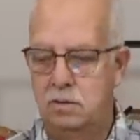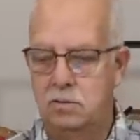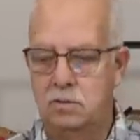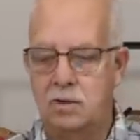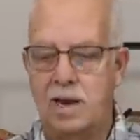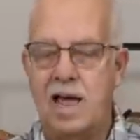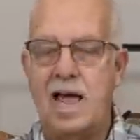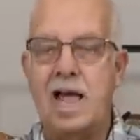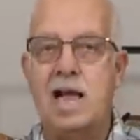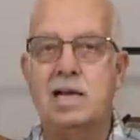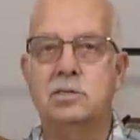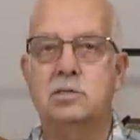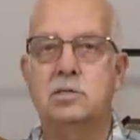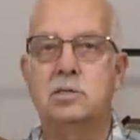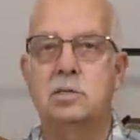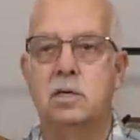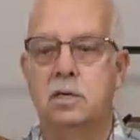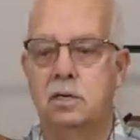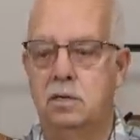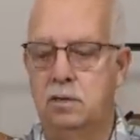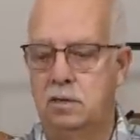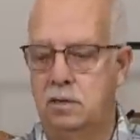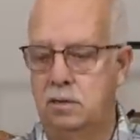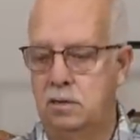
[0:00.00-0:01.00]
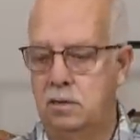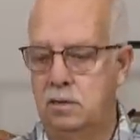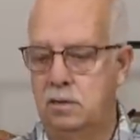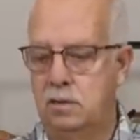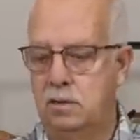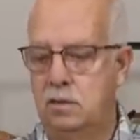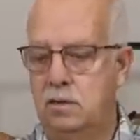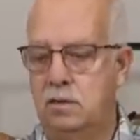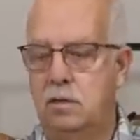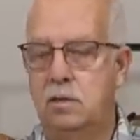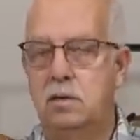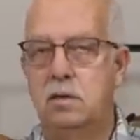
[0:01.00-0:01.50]
Glass.
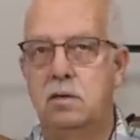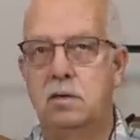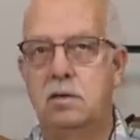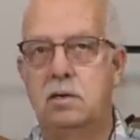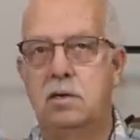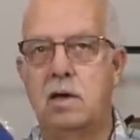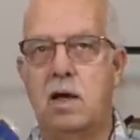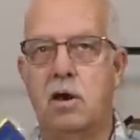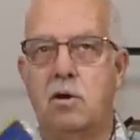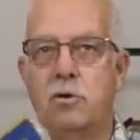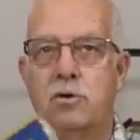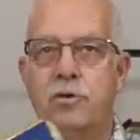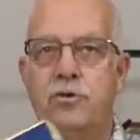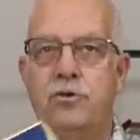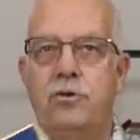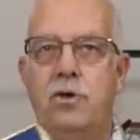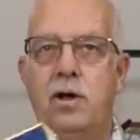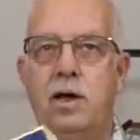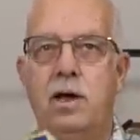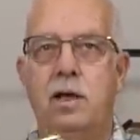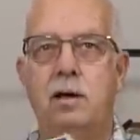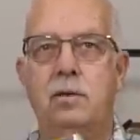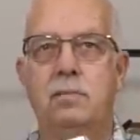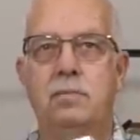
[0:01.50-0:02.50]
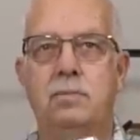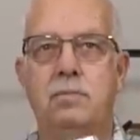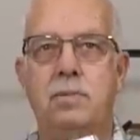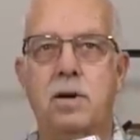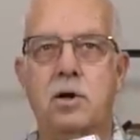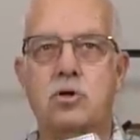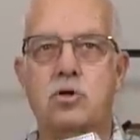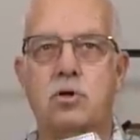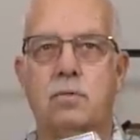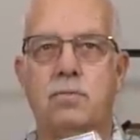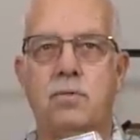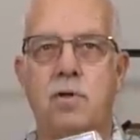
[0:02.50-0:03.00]
Dollar Tree
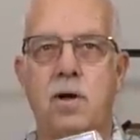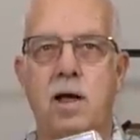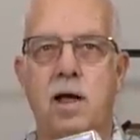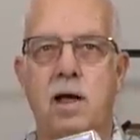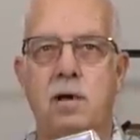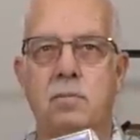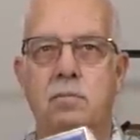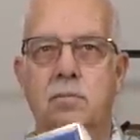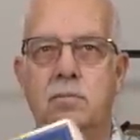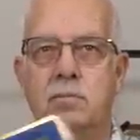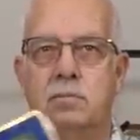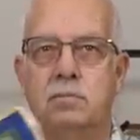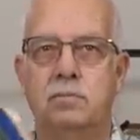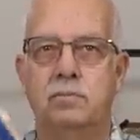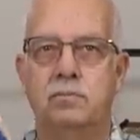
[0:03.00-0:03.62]
picture frame.